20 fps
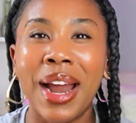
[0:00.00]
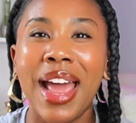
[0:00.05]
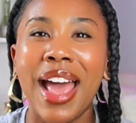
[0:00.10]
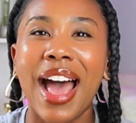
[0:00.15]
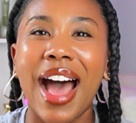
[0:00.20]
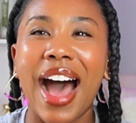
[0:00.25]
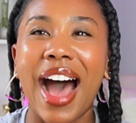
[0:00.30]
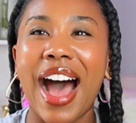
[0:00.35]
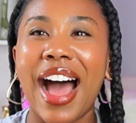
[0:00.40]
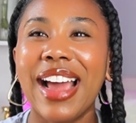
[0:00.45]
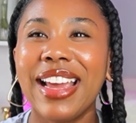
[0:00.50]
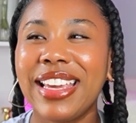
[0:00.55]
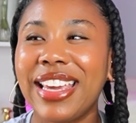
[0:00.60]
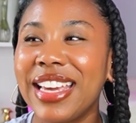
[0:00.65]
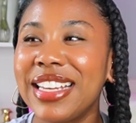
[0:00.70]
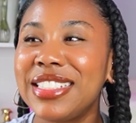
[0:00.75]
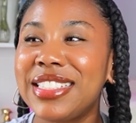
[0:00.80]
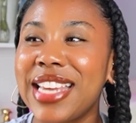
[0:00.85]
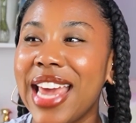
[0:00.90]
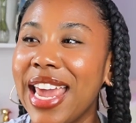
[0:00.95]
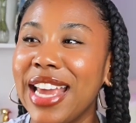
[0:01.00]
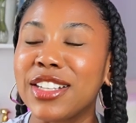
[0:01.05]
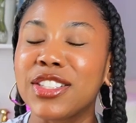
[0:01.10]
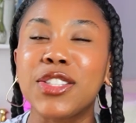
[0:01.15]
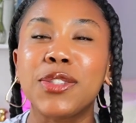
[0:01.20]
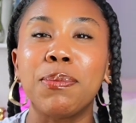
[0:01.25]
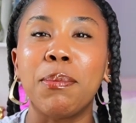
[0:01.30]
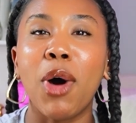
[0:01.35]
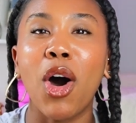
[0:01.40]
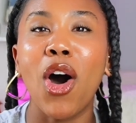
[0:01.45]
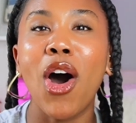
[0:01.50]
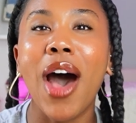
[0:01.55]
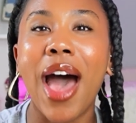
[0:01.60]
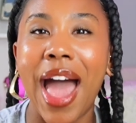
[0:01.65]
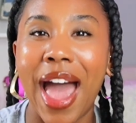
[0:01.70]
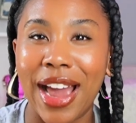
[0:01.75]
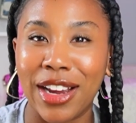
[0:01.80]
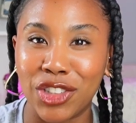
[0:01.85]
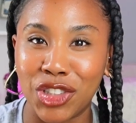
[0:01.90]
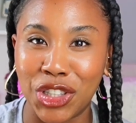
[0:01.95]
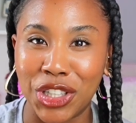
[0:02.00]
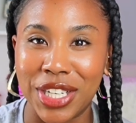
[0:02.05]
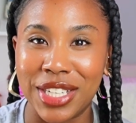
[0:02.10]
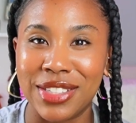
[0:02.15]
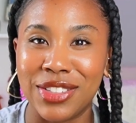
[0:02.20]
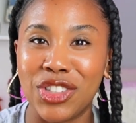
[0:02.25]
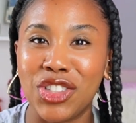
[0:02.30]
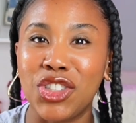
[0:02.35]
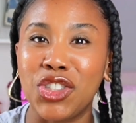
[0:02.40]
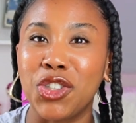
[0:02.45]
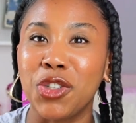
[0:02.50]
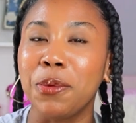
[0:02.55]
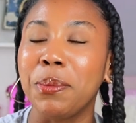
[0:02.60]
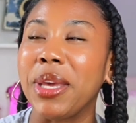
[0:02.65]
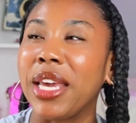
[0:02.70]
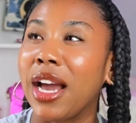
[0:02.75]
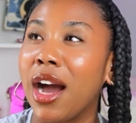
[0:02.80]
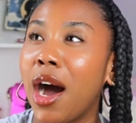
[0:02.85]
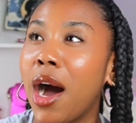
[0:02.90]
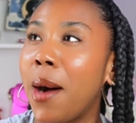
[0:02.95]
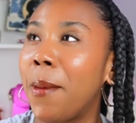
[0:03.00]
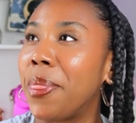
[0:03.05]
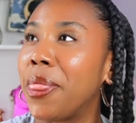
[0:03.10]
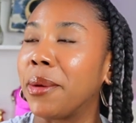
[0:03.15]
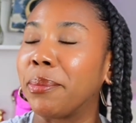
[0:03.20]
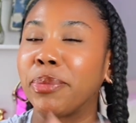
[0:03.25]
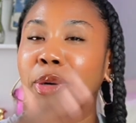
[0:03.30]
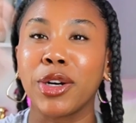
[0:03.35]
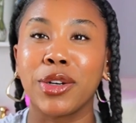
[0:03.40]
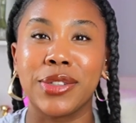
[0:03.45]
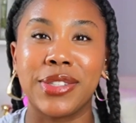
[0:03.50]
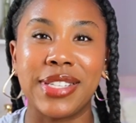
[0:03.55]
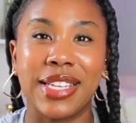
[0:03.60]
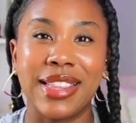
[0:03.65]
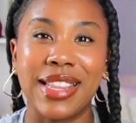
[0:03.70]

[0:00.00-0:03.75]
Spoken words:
I can take small actions to become the person that